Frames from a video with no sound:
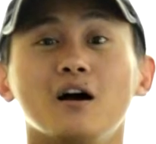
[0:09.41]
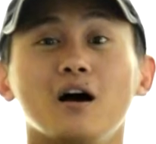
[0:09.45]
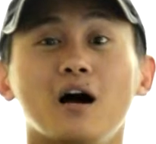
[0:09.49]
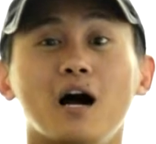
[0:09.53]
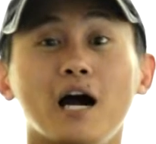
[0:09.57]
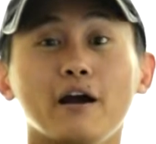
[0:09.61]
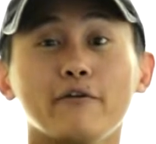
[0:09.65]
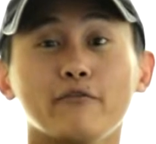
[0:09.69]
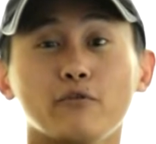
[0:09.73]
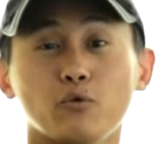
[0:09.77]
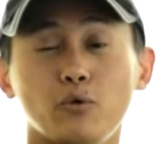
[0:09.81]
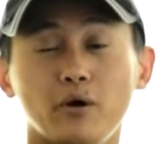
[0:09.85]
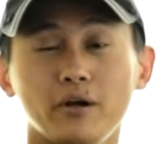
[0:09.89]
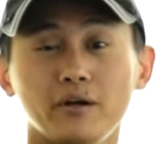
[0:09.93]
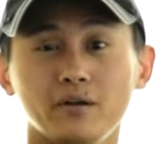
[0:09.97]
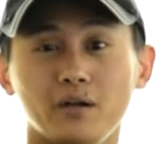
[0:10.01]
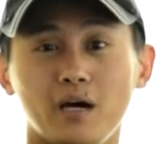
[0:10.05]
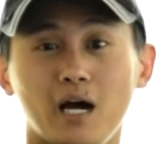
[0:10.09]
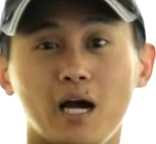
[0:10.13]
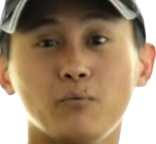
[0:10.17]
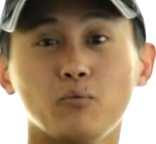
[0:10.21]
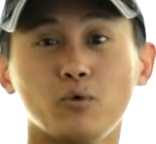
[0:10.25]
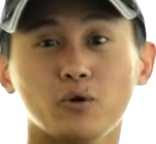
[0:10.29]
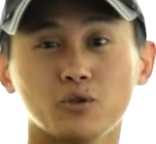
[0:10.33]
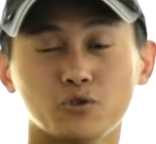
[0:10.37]
Hi everyone,
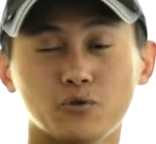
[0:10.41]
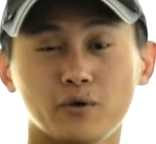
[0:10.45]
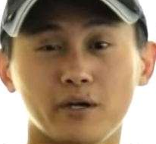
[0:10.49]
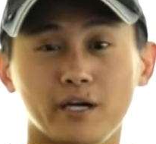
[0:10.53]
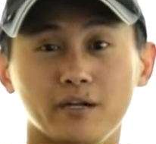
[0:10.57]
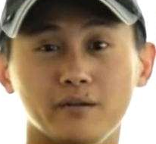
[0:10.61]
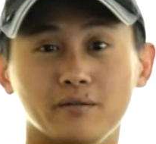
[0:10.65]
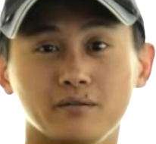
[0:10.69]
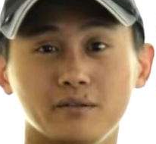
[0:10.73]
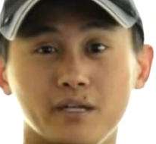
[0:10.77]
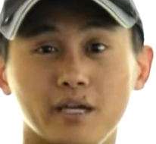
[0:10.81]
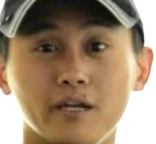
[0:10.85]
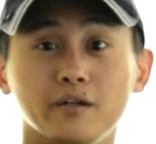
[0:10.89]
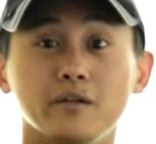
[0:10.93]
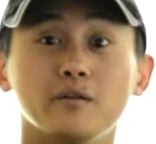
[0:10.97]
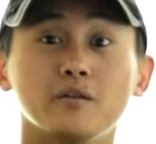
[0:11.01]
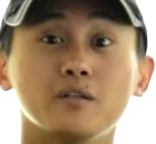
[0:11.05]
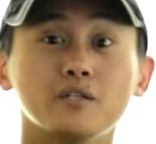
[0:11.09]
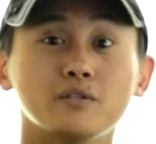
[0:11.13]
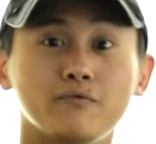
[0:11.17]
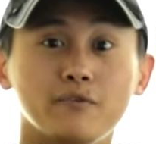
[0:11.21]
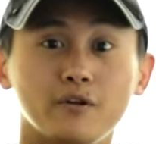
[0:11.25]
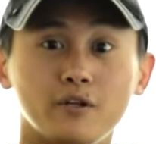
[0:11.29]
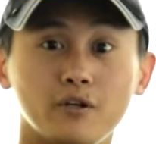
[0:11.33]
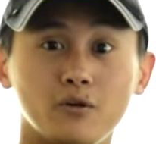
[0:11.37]
I'm Will Tran, and in
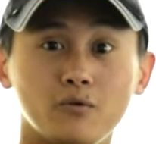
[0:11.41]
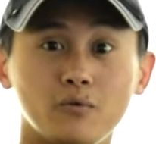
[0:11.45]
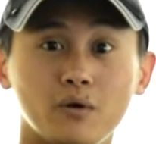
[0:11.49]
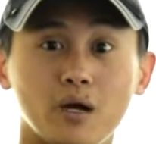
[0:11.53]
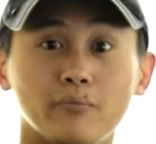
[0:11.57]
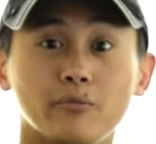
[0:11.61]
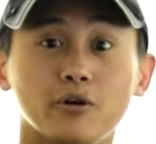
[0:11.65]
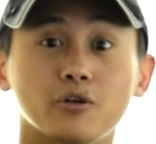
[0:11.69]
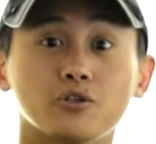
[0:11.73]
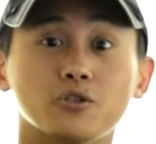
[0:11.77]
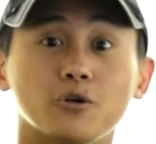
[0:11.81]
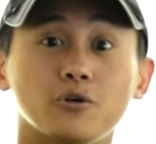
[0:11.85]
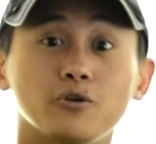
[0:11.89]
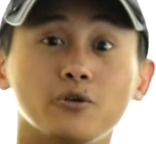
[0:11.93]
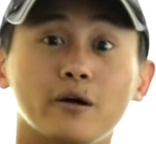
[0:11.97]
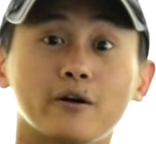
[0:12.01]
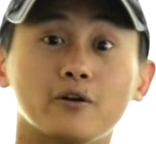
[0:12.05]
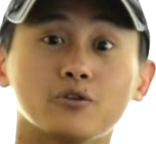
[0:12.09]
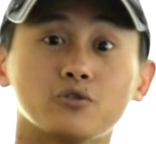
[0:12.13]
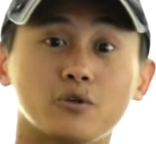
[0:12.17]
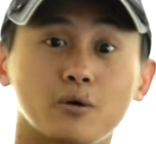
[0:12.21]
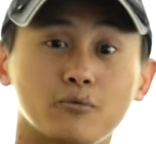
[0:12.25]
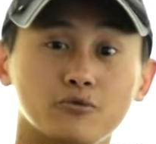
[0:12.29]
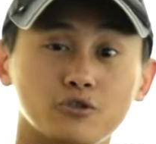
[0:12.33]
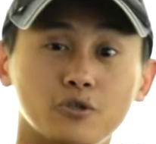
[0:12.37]
this video, I'm going to show you how
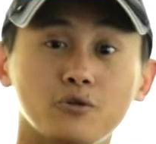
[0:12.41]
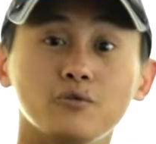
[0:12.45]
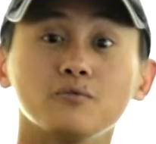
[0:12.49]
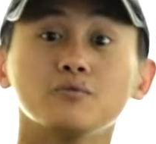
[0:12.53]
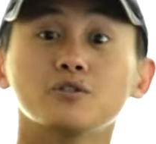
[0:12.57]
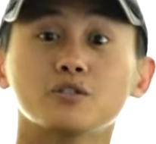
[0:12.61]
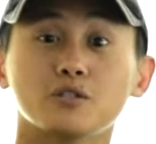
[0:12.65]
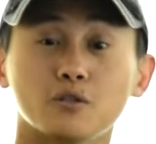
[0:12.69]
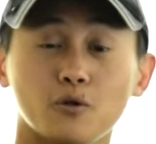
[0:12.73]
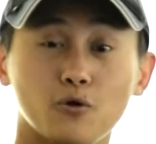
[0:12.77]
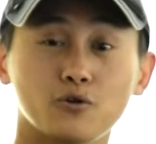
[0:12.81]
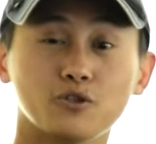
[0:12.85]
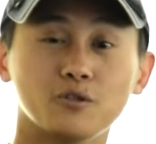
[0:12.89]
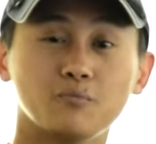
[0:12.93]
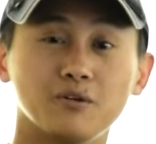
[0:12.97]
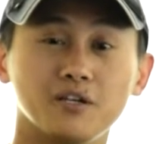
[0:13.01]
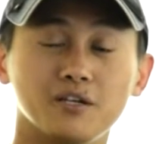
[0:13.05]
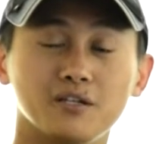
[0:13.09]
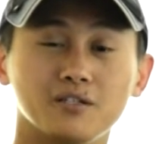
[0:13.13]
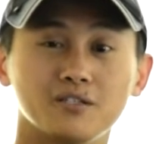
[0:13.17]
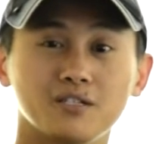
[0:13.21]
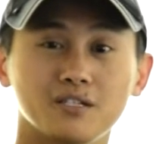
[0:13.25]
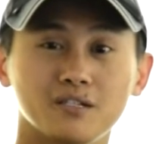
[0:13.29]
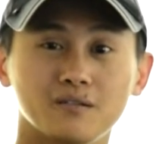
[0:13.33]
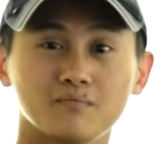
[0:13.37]
to troubleshoot slow
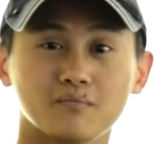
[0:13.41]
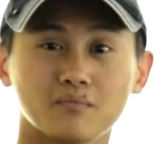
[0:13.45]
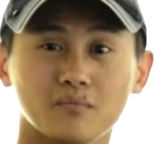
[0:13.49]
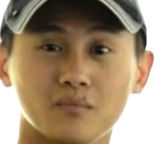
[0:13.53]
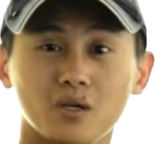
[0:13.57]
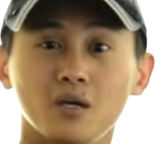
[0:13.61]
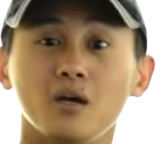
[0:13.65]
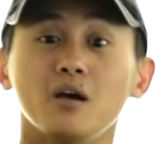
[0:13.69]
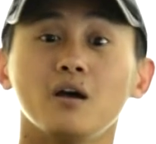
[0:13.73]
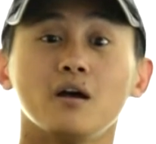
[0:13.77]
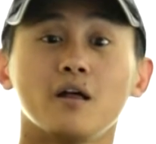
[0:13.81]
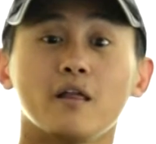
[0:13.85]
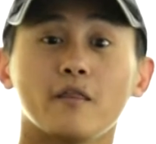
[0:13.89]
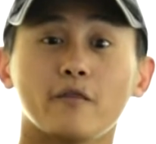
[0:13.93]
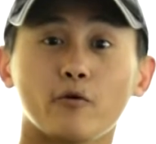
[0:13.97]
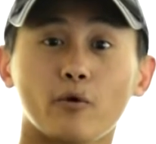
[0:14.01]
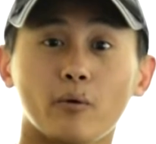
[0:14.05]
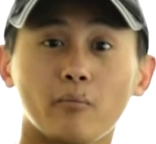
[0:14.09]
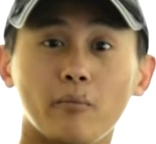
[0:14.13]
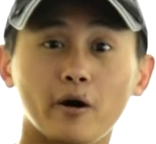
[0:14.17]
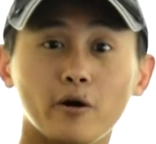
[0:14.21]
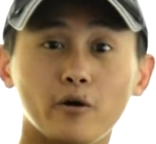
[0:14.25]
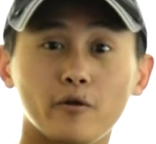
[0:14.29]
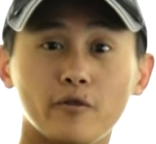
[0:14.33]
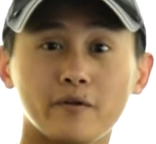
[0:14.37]
speeds. There are
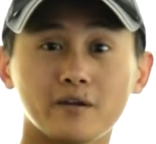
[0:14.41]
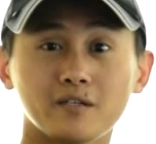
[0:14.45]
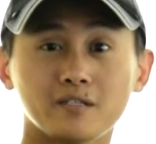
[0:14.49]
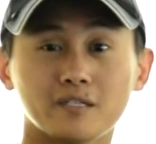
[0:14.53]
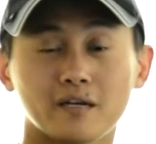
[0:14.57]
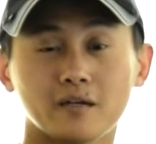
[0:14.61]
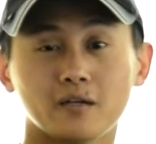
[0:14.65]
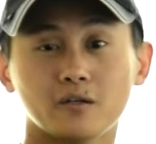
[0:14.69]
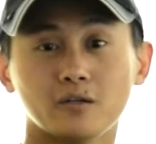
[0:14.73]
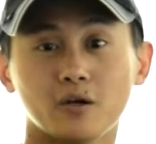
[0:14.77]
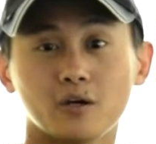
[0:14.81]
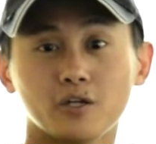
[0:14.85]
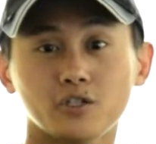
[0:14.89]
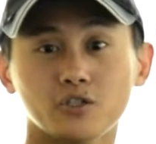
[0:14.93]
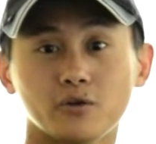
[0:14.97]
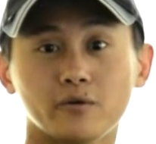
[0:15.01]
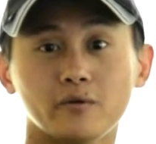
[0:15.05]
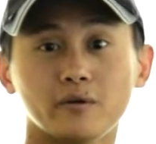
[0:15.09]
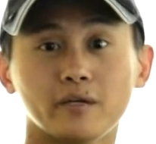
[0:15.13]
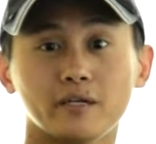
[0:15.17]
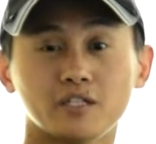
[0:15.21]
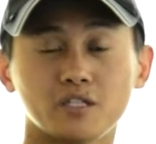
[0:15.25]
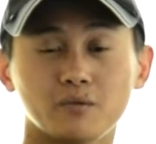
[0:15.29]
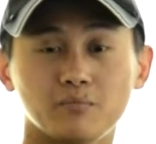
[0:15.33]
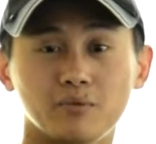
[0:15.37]
minor things that can cause your
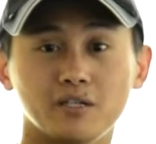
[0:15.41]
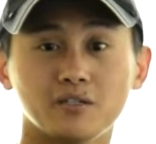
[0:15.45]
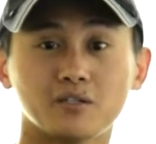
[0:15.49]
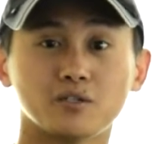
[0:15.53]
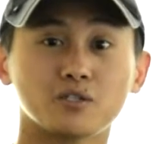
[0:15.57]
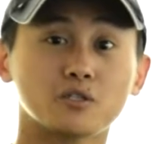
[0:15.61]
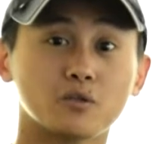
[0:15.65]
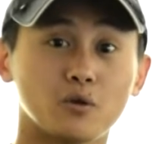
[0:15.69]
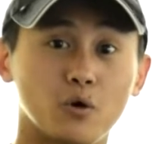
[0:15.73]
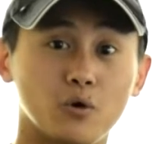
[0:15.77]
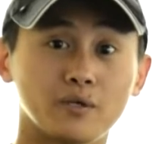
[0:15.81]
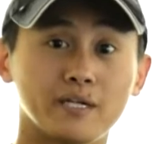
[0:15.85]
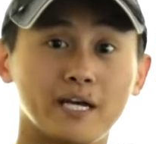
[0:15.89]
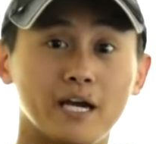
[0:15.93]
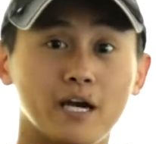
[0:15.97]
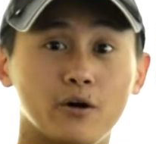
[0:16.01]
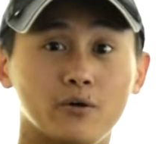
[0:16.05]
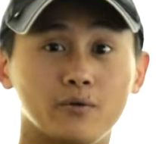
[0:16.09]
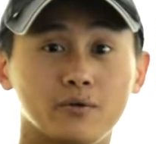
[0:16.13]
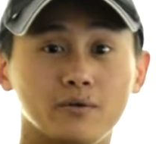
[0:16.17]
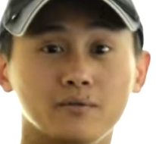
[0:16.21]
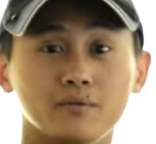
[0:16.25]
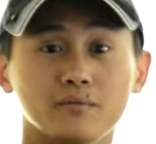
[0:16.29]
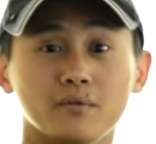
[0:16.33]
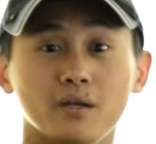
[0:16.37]
internet speed to slow
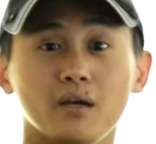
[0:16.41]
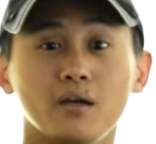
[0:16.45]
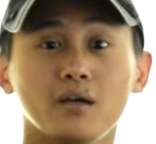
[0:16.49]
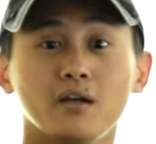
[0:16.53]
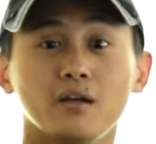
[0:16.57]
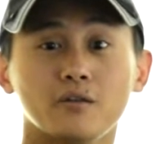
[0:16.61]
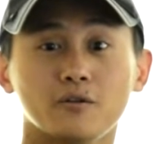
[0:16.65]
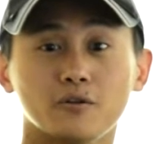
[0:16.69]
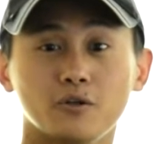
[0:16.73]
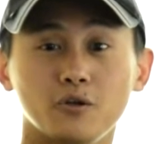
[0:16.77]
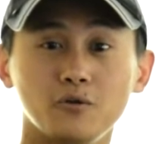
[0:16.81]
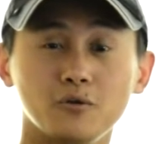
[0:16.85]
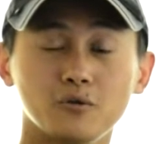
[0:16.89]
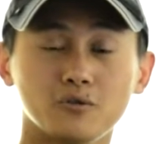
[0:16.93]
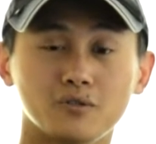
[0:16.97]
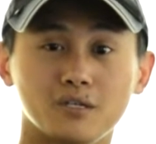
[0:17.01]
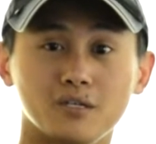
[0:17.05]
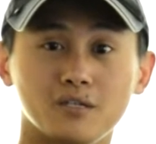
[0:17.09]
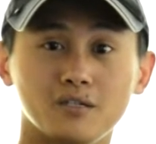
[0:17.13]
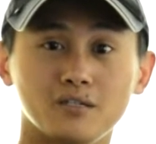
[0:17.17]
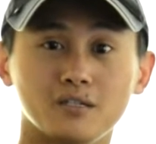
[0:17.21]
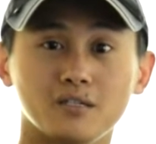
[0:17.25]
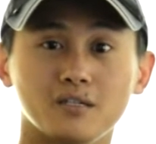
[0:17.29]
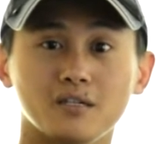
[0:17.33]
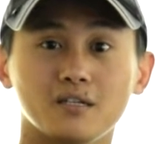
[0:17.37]
down. The good news
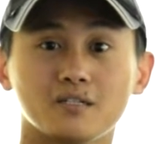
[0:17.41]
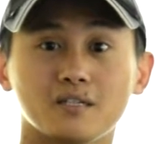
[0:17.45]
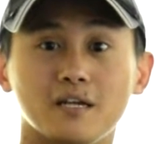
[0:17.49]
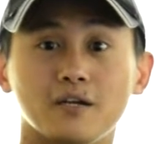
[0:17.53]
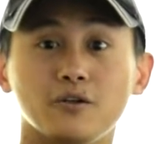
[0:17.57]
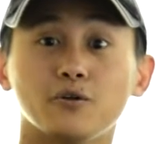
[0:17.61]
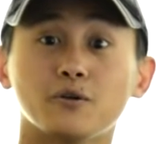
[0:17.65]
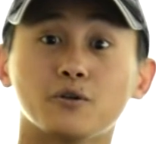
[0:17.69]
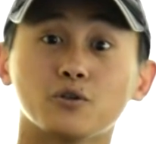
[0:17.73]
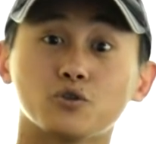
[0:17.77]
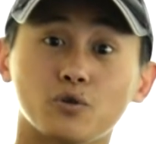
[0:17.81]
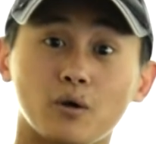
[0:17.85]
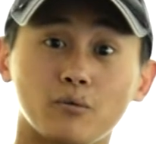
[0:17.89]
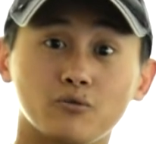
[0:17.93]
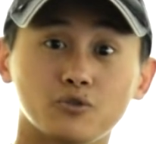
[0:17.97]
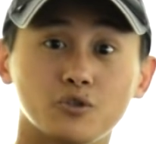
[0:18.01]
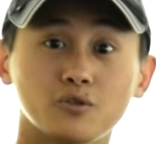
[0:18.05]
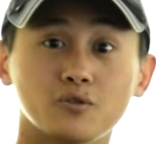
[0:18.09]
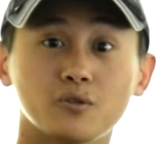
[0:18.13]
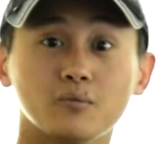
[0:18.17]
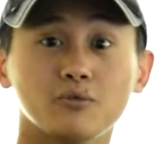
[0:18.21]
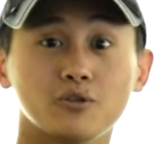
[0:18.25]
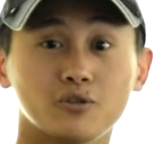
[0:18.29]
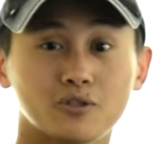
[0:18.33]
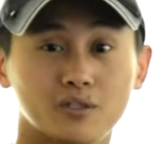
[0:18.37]
is, is that you can
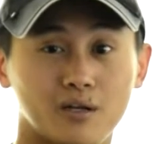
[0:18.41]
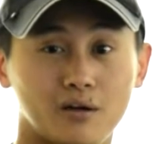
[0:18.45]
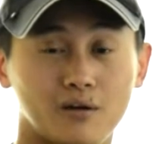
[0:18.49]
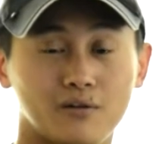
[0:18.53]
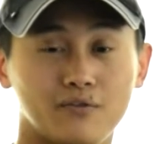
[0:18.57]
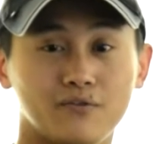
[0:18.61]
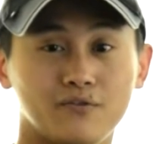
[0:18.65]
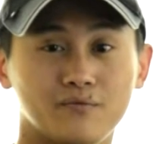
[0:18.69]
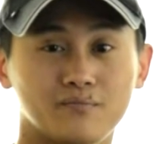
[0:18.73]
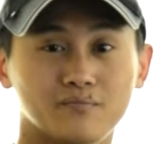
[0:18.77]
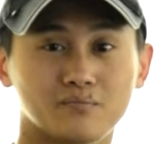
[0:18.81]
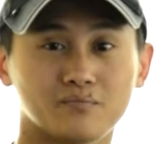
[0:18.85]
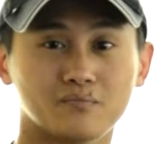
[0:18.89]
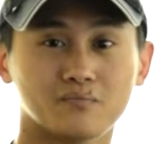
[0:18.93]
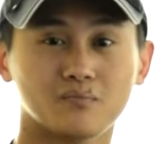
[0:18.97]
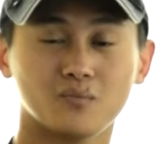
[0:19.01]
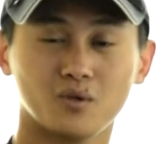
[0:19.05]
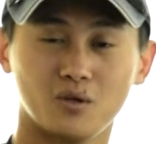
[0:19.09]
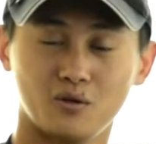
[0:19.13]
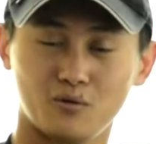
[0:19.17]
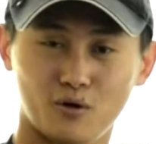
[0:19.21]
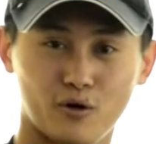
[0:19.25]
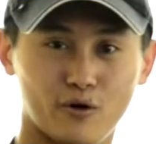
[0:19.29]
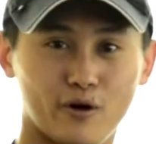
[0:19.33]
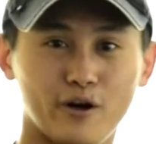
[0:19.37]
troubleshoot them yourself.
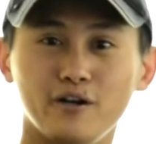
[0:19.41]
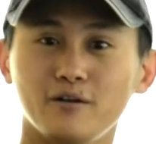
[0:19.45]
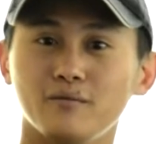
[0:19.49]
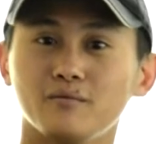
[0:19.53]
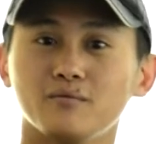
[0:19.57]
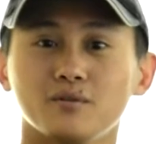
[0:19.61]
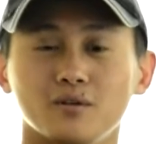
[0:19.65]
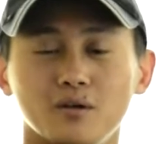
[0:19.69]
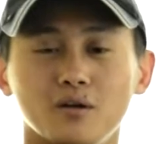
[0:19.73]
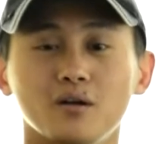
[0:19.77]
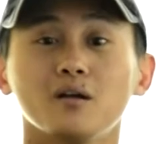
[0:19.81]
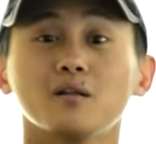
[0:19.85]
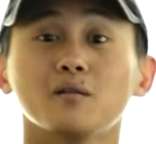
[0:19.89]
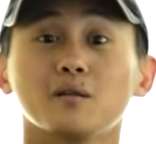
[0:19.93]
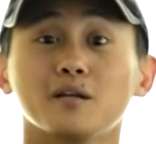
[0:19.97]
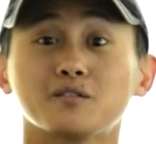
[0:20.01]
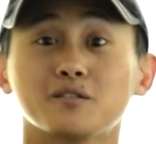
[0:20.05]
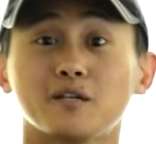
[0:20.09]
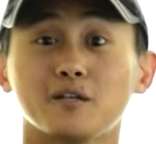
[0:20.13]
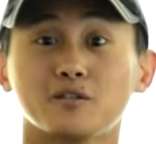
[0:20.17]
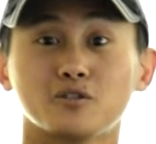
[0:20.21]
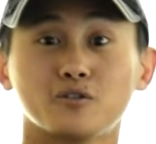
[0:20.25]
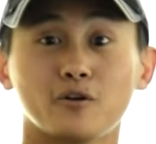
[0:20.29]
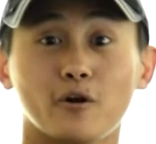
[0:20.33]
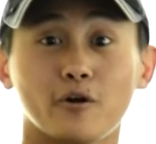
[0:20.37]
Alright, let's
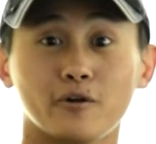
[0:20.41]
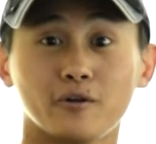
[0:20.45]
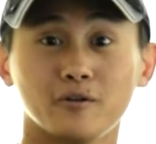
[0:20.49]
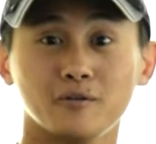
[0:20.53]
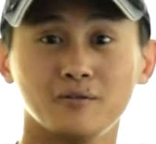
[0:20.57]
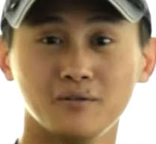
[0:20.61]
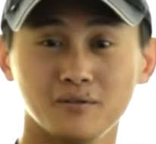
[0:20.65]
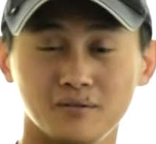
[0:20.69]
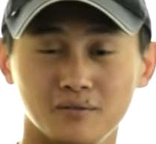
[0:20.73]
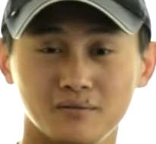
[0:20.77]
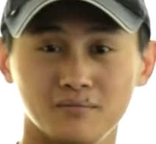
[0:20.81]
get started.